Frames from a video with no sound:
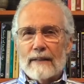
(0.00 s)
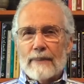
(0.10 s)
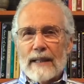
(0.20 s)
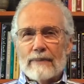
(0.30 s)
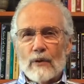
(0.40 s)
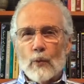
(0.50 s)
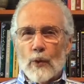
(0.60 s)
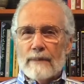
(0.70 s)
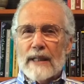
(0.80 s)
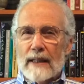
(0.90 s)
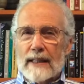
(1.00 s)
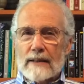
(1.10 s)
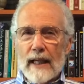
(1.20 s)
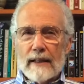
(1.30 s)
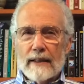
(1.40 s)
people would be
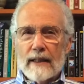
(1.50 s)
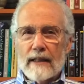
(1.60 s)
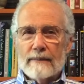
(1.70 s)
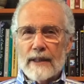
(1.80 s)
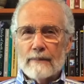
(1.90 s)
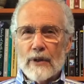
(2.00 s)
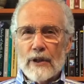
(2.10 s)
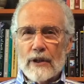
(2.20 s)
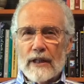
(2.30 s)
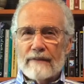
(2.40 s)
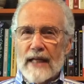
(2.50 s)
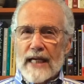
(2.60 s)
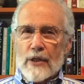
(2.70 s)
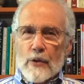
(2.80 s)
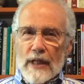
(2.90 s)
less likely to commit murder if
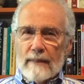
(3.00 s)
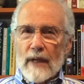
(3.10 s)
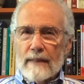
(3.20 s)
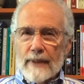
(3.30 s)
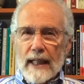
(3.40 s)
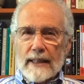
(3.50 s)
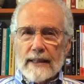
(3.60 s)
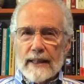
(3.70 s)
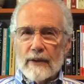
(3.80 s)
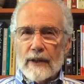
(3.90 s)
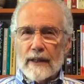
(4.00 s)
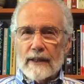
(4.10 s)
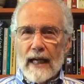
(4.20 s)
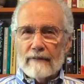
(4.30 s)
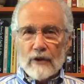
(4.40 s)
they knew they might be executed.
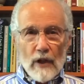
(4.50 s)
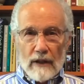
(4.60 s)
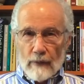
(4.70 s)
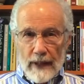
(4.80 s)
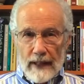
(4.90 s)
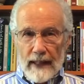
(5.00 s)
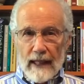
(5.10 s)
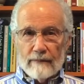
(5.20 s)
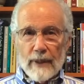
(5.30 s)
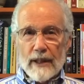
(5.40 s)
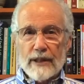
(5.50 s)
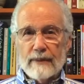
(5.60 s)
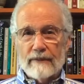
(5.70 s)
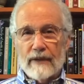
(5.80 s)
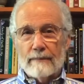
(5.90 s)
After all, if we didn't have
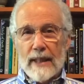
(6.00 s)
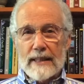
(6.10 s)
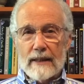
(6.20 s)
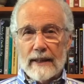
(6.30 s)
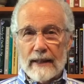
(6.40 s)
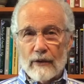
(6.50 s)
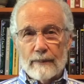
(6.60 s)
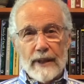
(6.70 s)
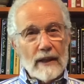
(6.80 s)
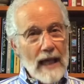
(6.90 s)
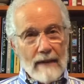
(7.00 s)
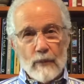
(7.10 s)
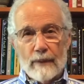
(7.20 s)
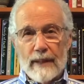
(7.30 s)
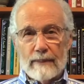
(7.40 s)
punishment for embezzling, there would be a lot
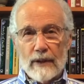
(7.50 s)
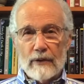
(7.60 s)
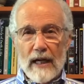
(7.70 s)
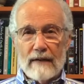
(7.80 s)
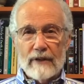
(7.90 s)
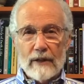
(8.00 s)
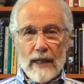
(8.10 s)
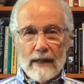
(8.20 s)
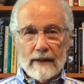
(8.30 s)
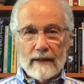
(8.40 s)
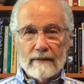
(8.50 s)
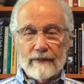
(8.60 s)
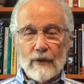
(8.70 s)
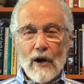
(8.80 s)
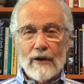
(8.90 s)
more people driving around in
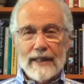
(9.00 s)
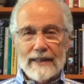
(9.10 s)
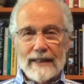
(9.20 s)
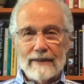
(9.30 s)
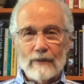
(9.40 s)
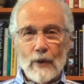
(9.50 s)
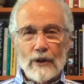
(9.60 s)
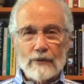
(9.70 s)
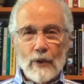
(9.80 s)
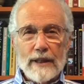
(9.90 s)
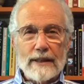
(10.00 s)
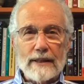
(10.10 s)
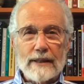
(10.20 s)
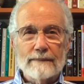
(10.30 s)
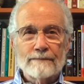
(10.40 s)
Ferraris and Rolls
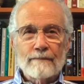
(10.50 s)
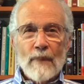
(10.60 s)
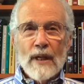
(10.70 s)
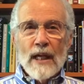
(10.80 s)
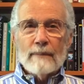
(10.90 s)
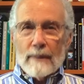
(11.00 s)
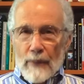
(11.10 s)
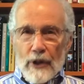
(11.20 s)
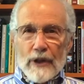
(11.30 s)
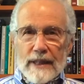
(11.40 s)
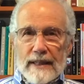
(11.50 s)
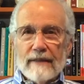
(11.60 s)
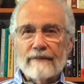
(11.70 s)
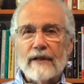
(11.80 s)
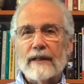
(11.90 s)
Royces. But murder is
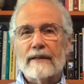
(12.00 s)
different.